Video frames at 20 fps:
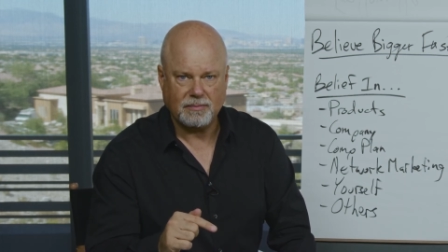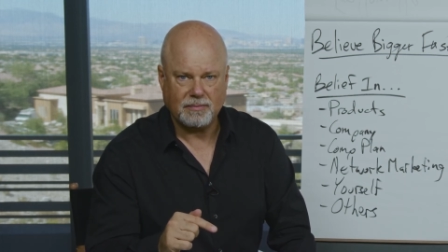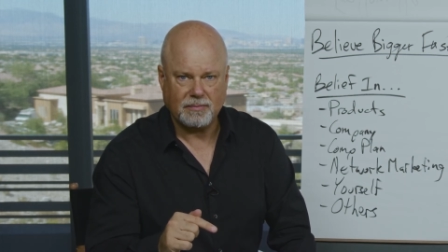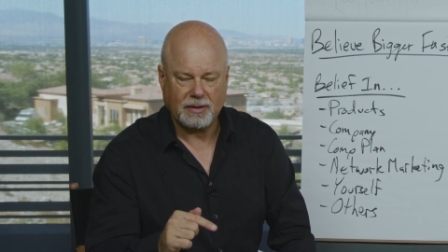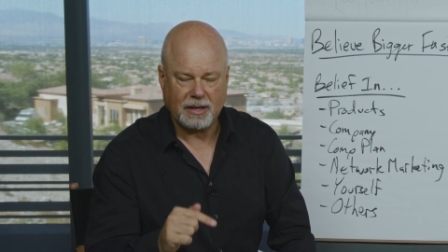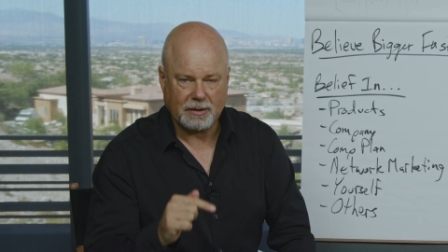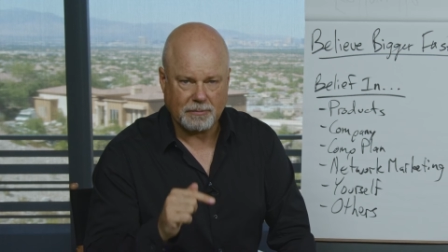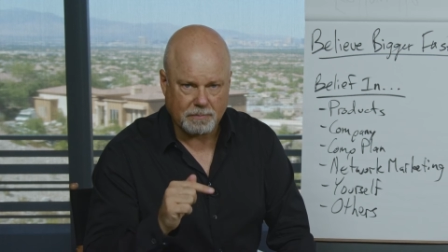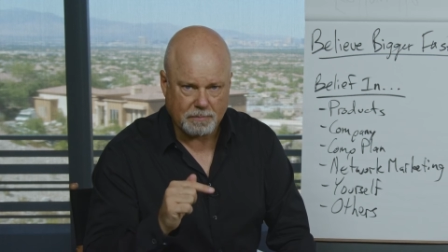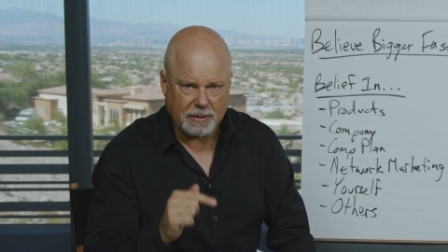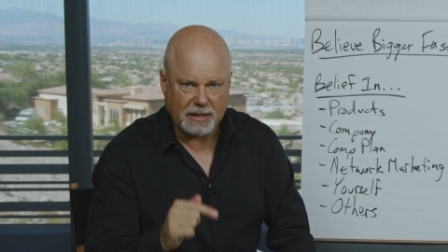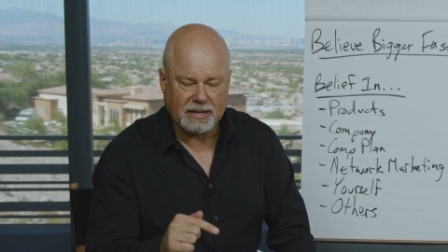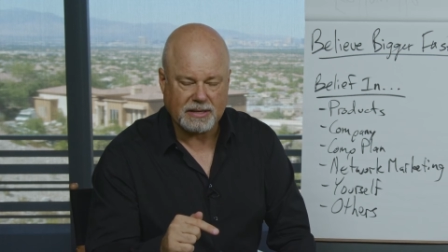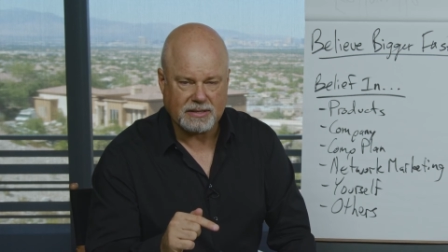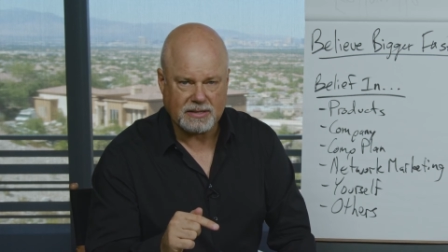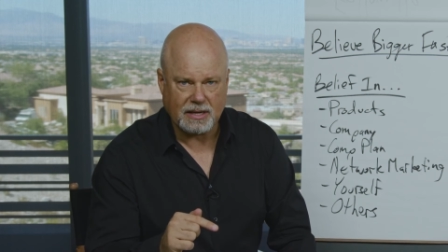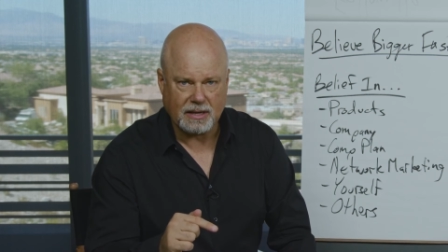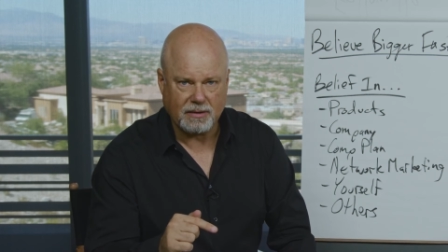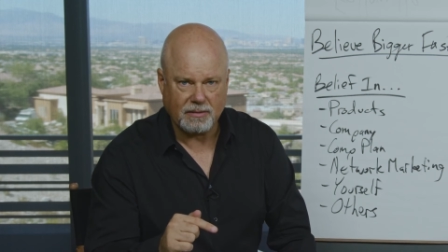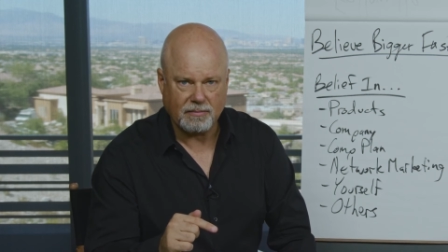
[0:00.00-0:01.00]
It beats
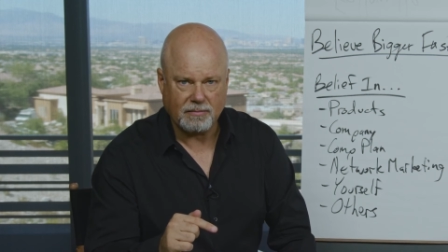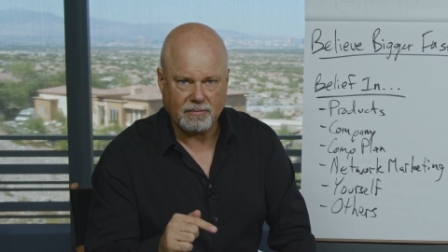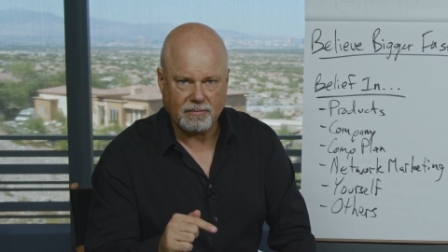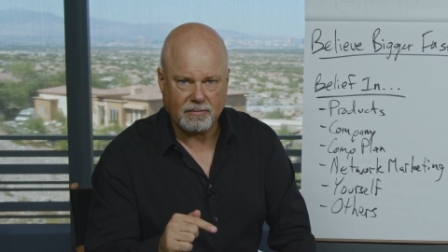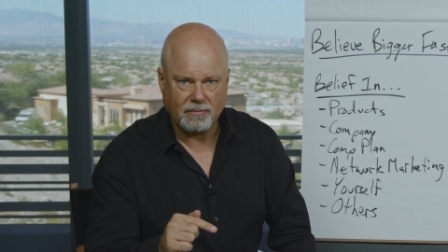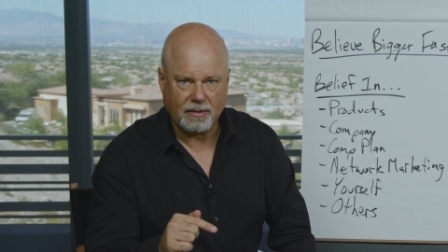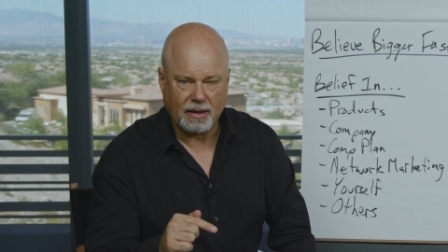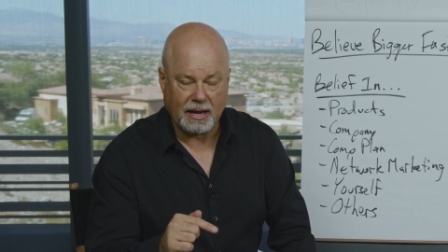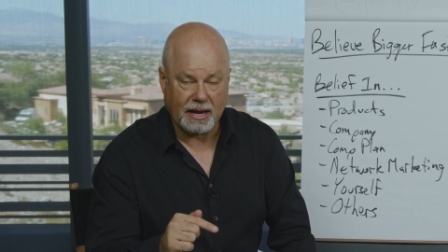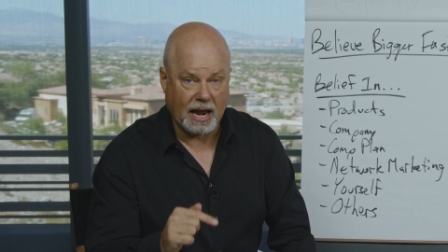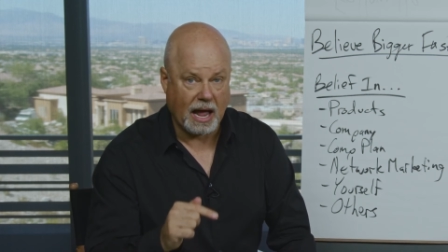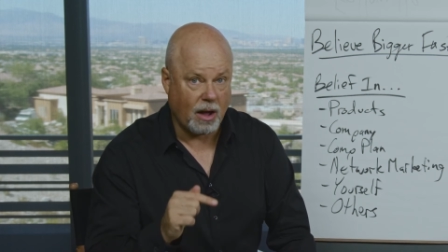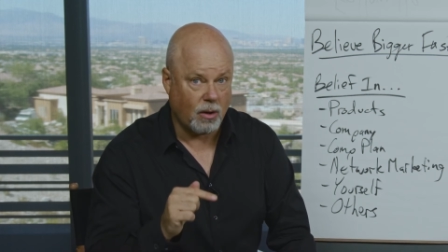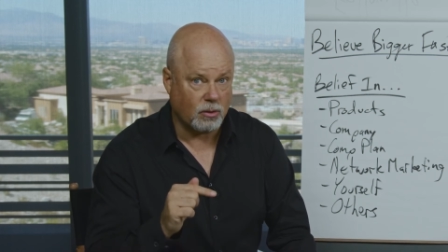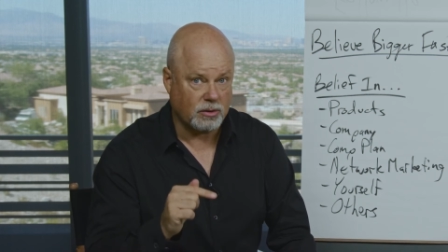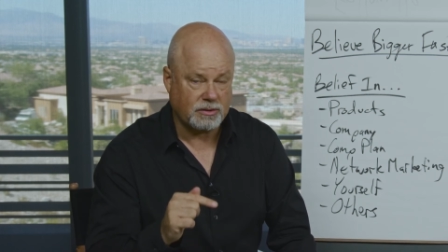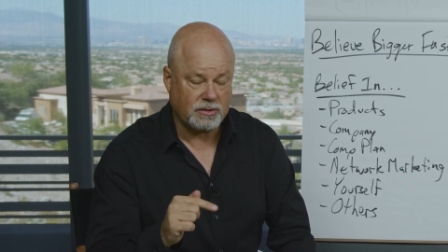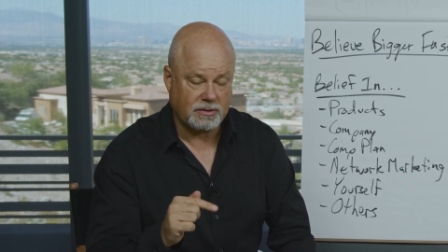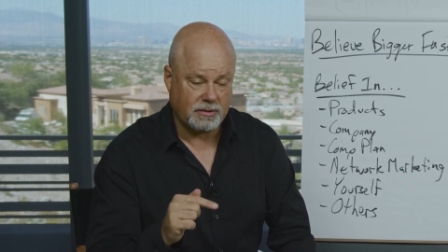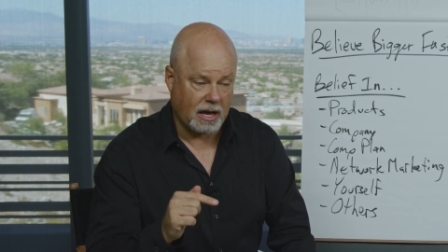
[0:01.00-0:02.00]
it. And
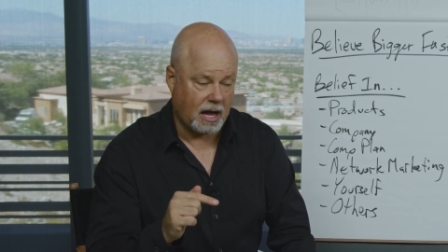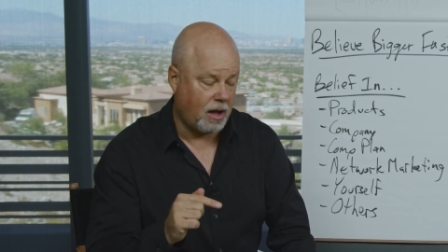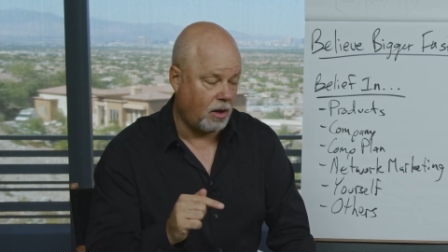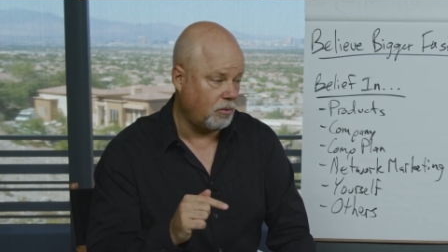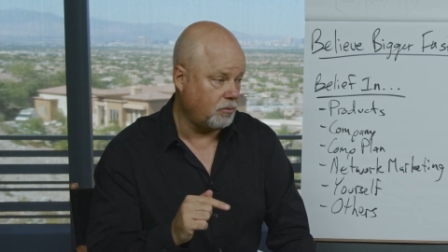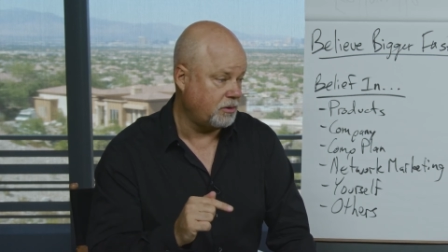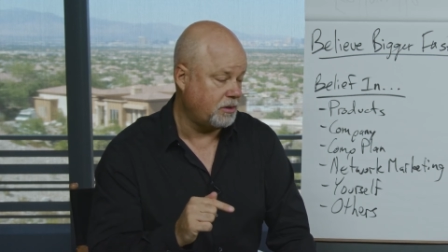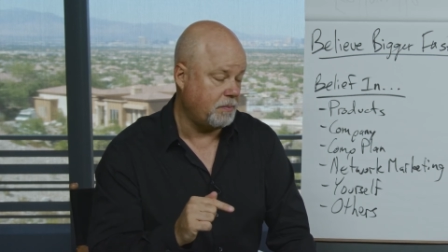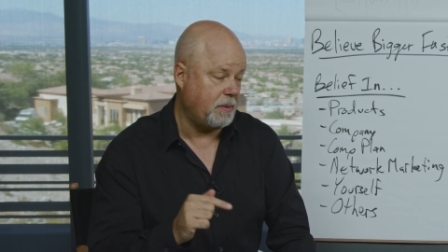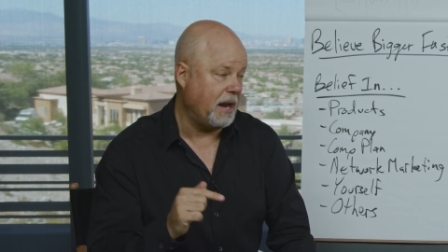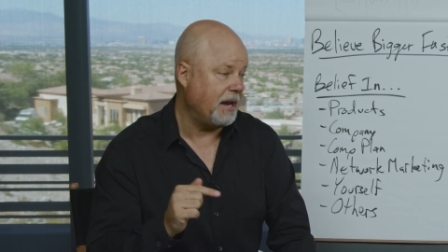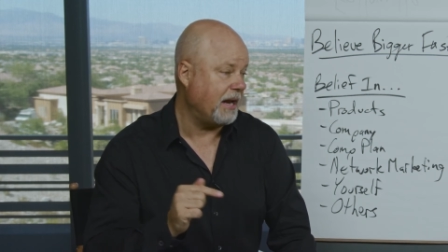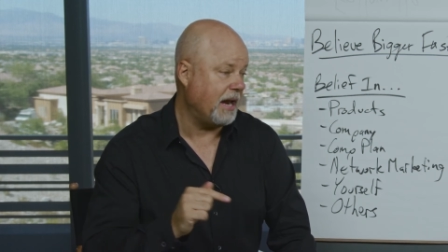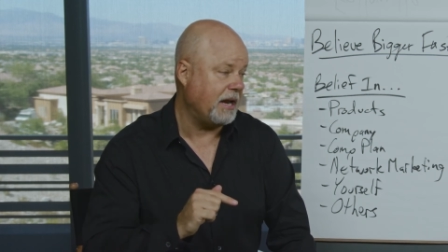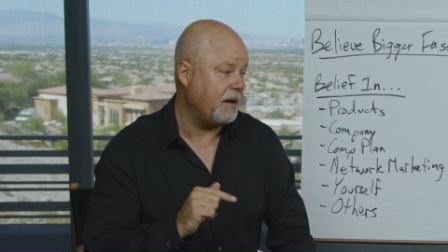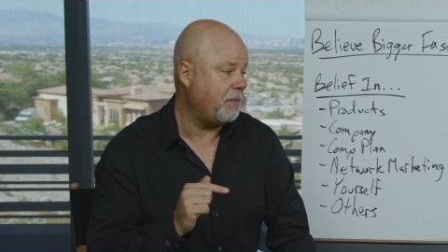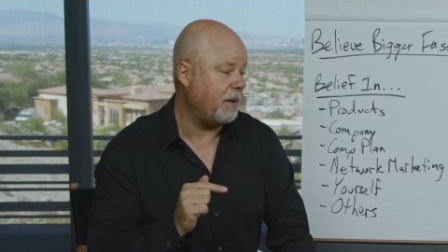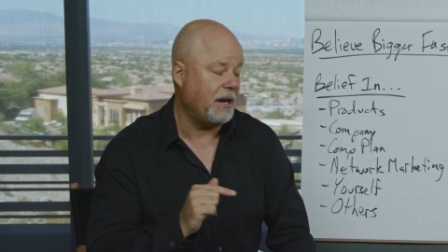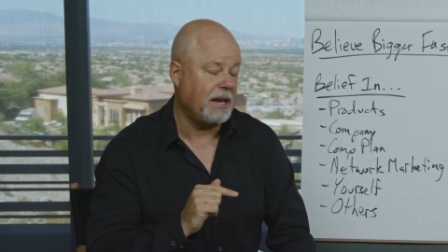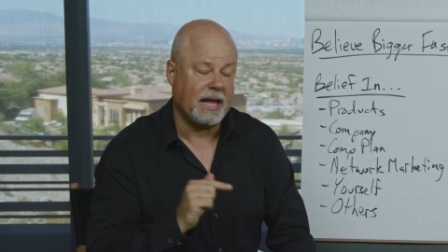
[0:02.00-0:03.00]
I'll debate
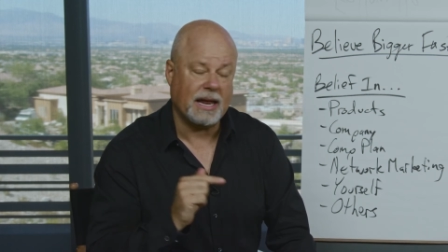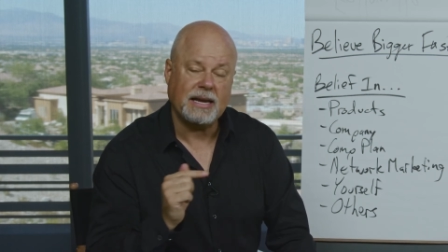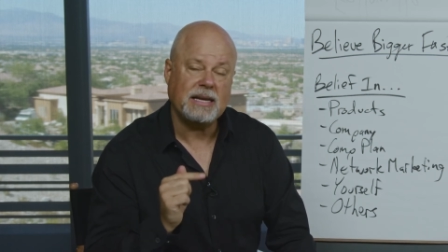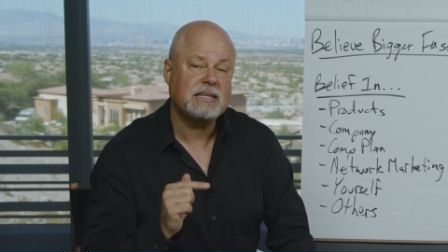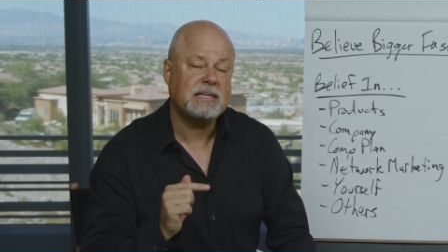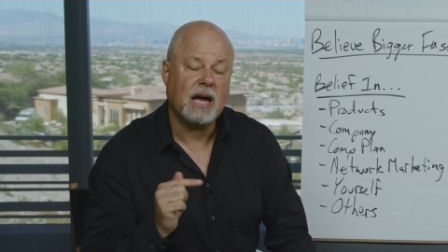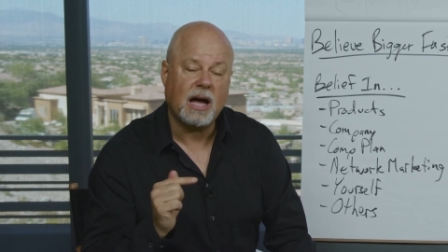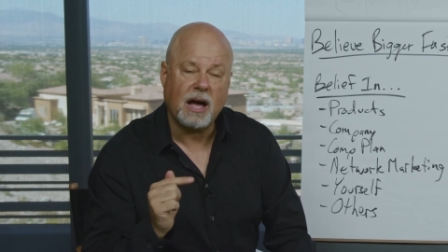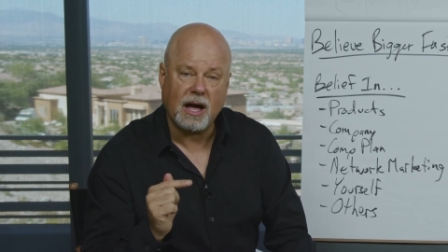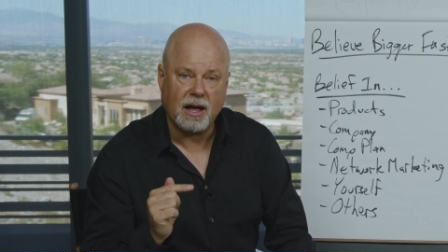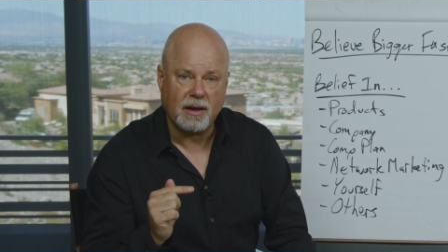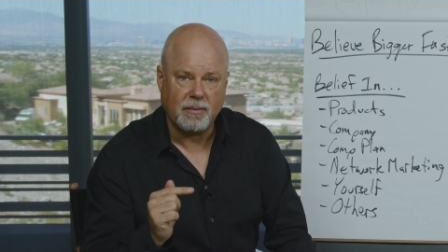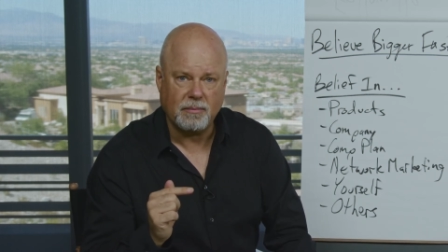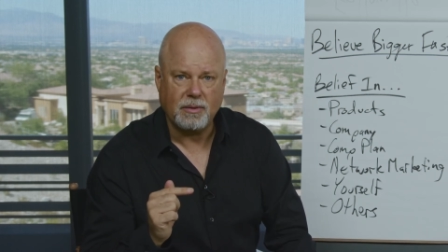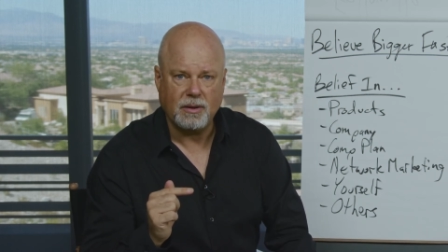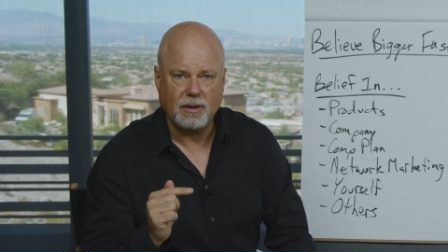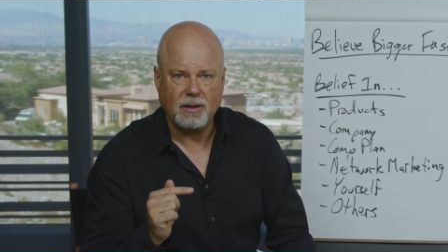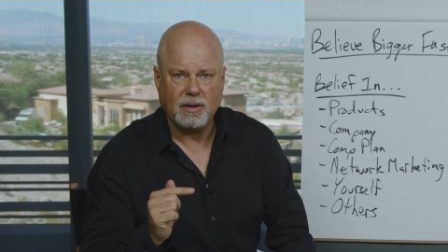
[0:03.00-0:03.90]
anybody anytime